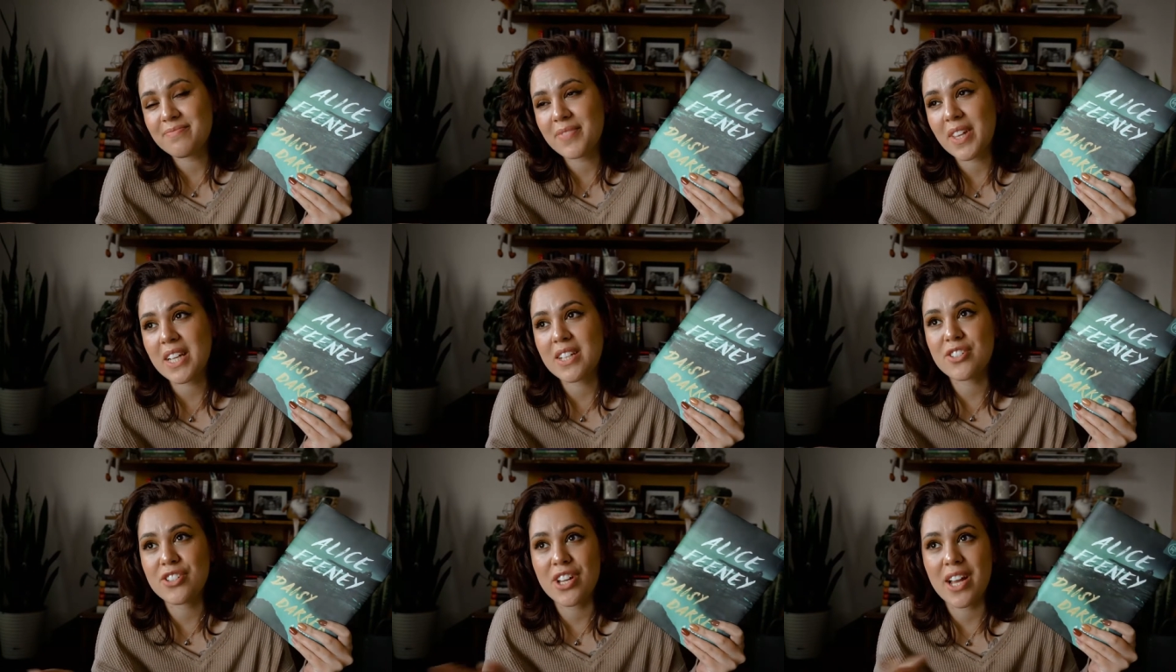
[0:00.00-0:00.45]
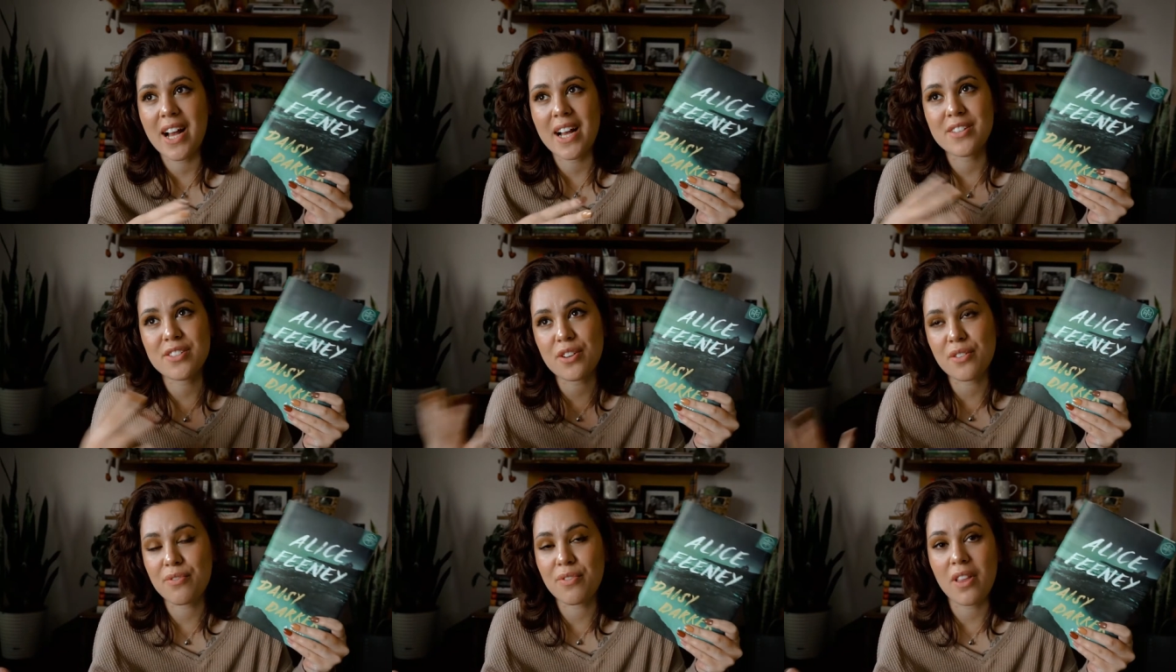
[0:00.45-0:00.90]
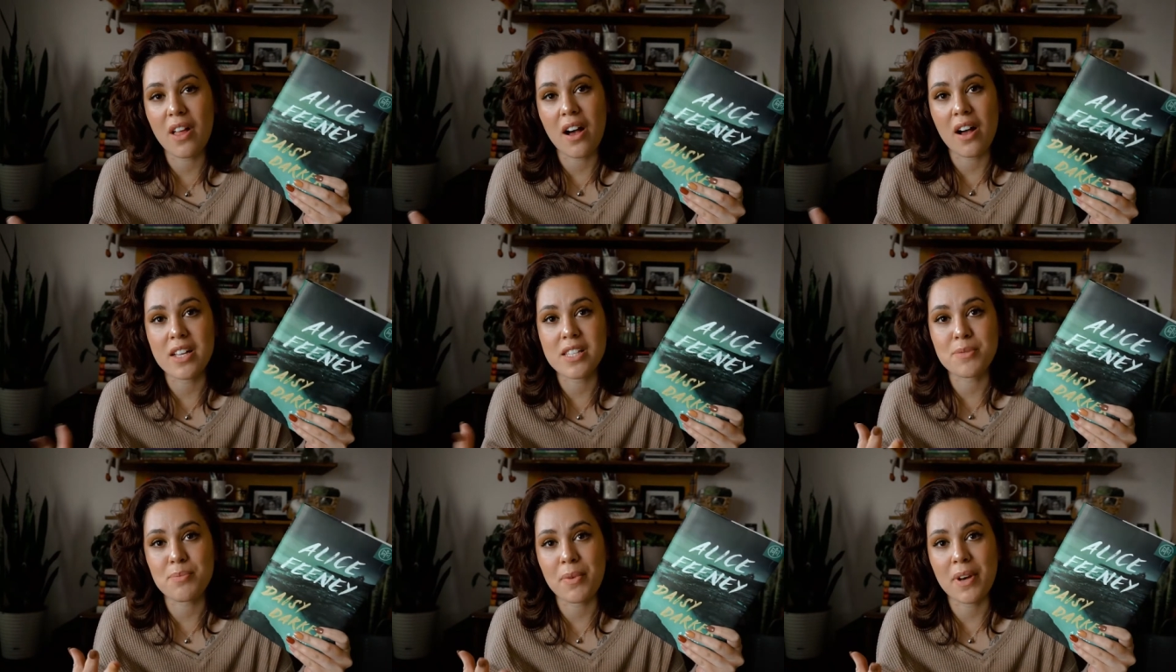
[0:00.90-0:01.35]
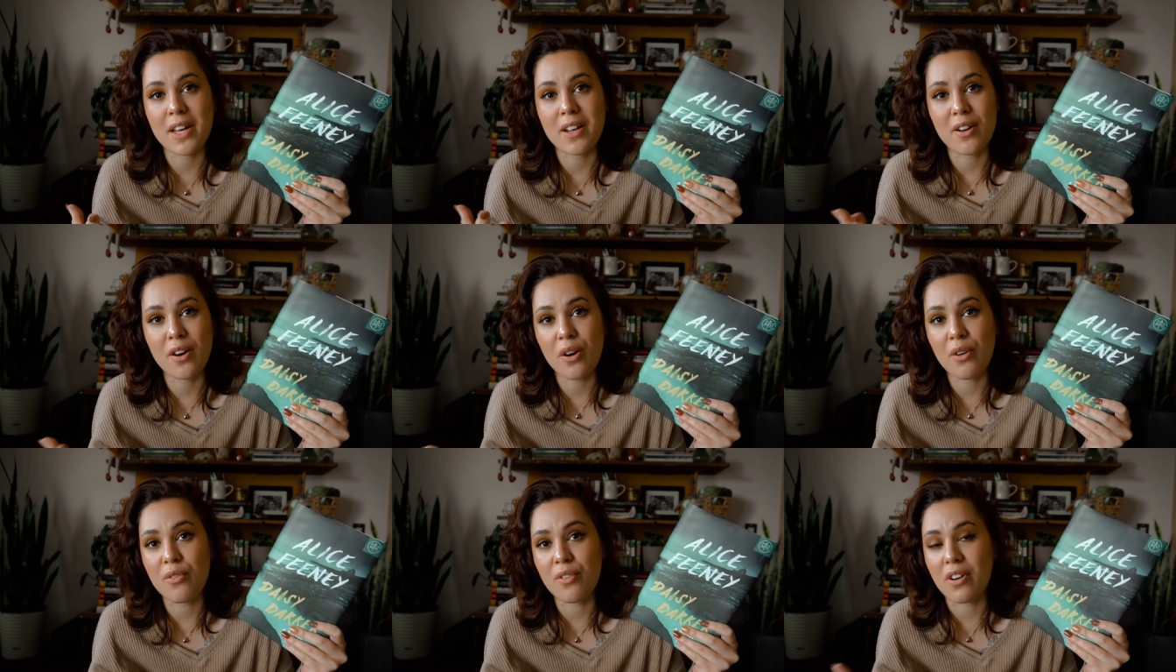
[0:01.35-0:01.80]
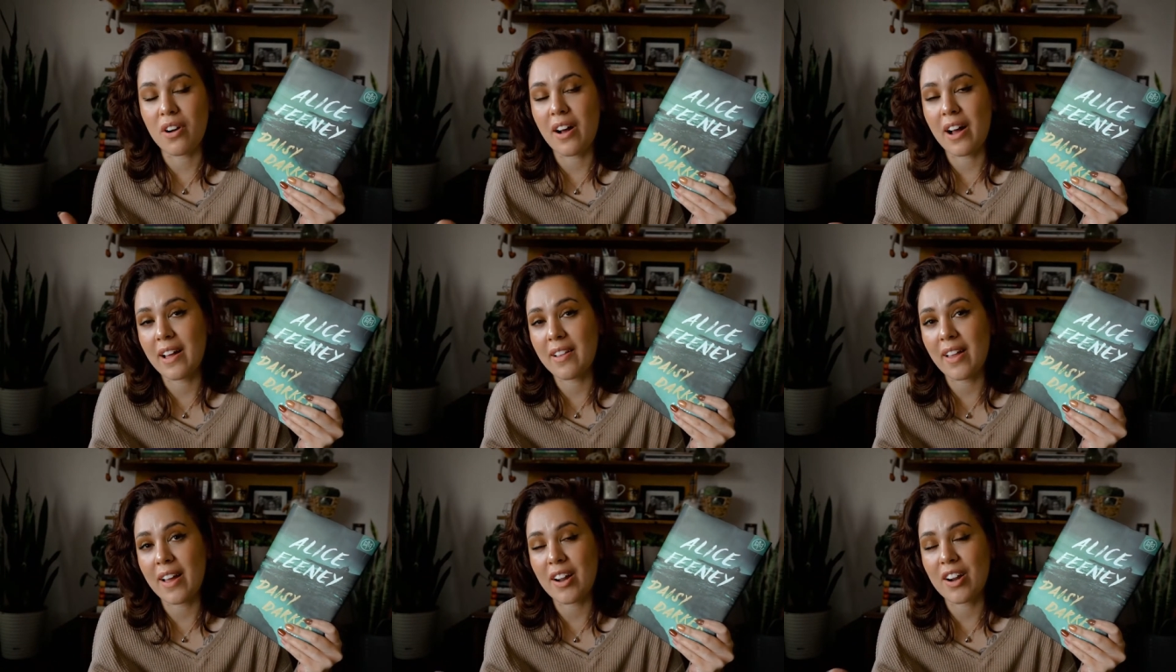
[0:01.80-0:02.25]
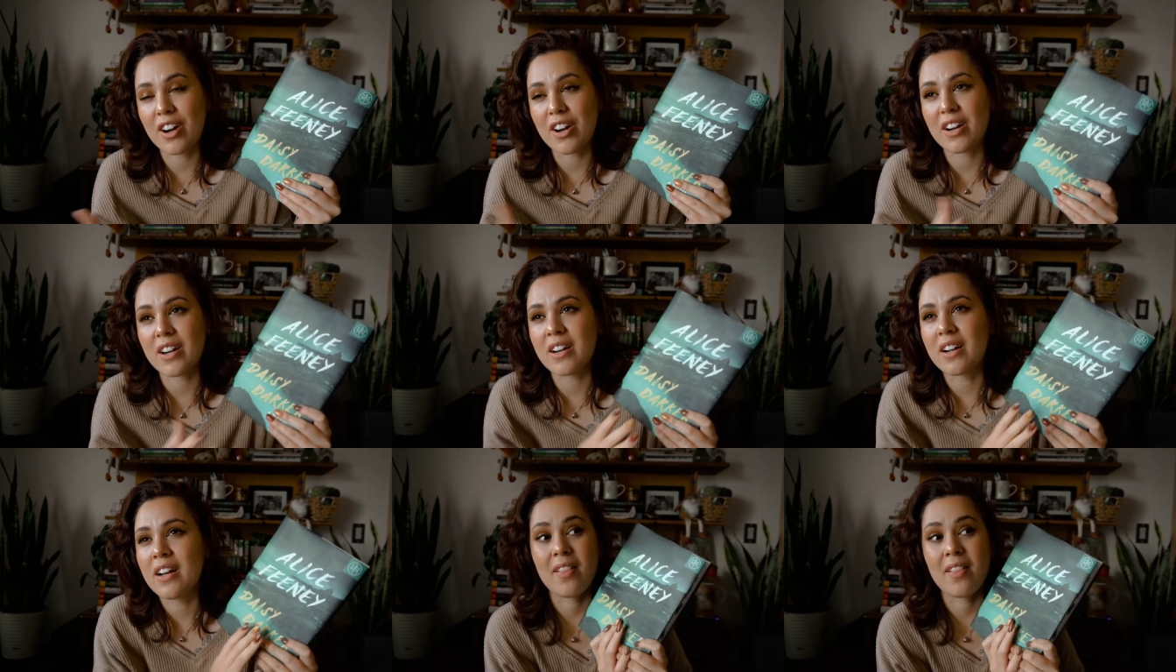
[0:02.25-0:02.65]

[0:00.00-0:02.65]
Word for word: Like she has her flaws, but overall I like her.